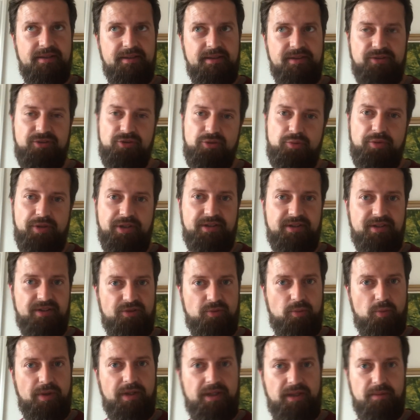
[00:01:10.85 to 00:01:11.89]
is tweaked
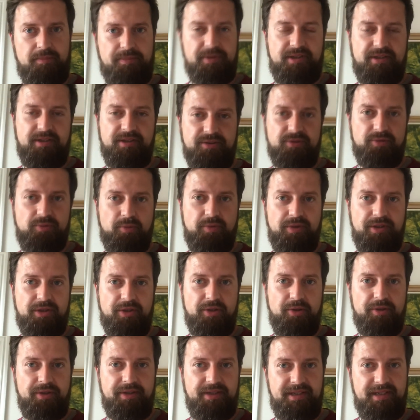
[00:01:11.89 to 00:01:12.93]
as well because we're
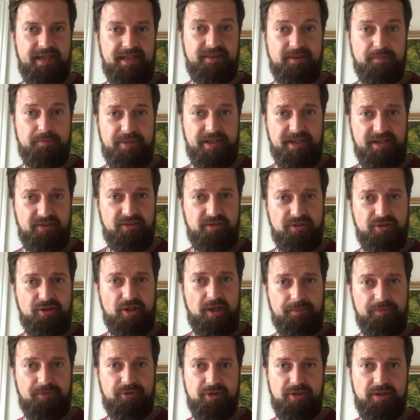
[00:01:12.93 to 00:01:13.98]
going at the pegasus
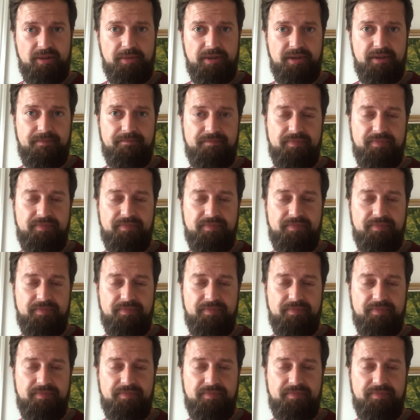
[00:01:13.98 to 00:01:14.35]
cup tournament